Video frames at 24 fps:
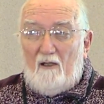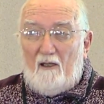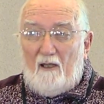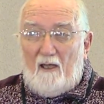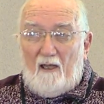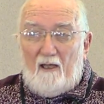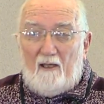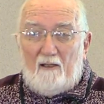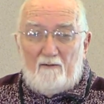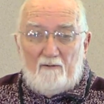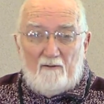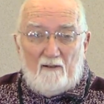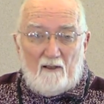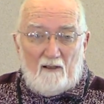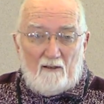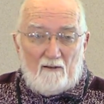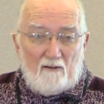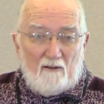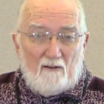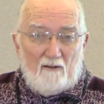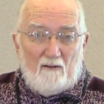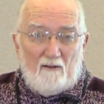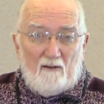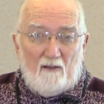and
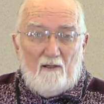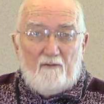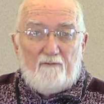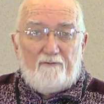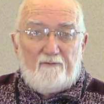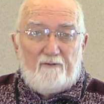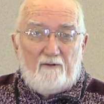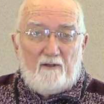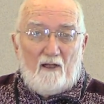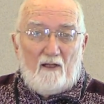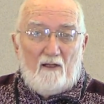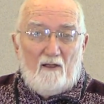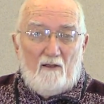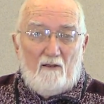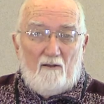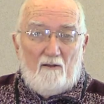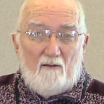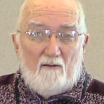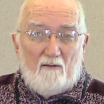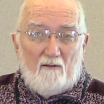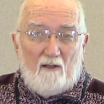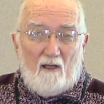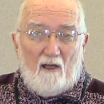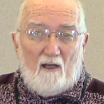that if
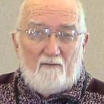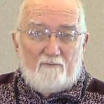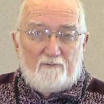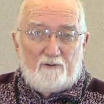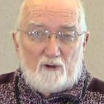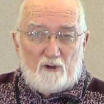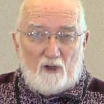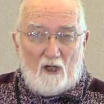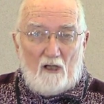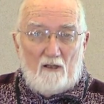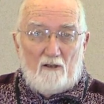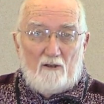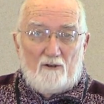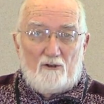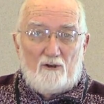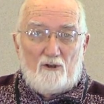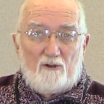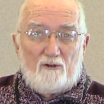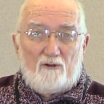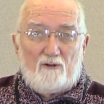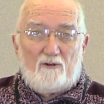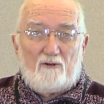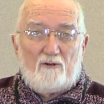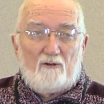they have
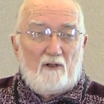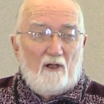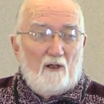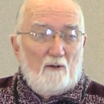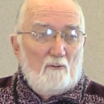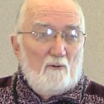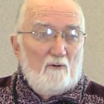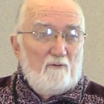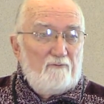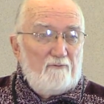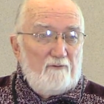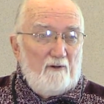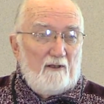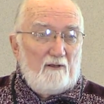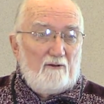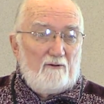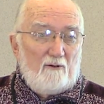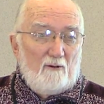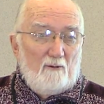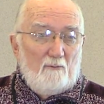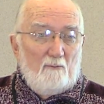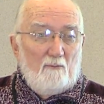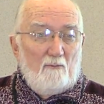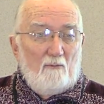challenges, they will fight
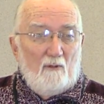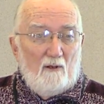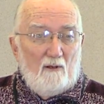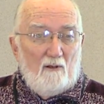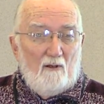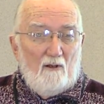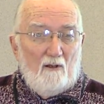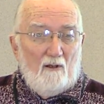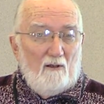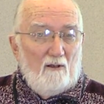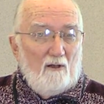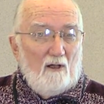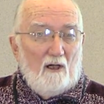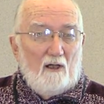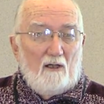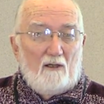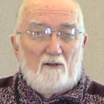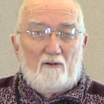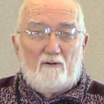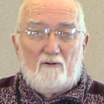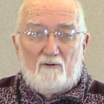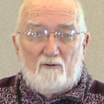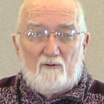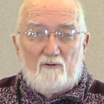them
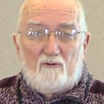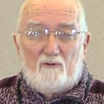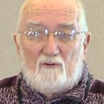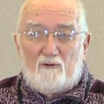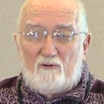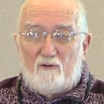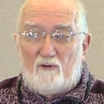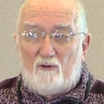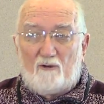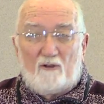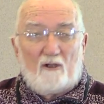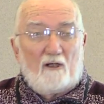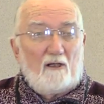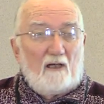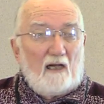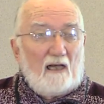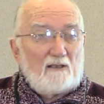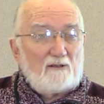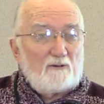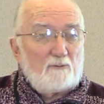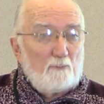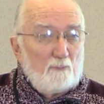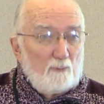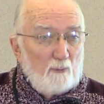to the
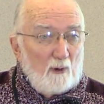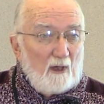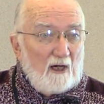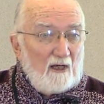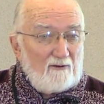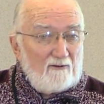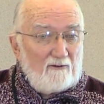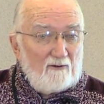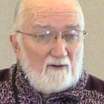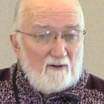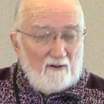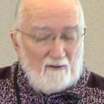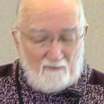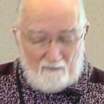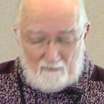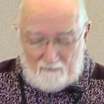last breath.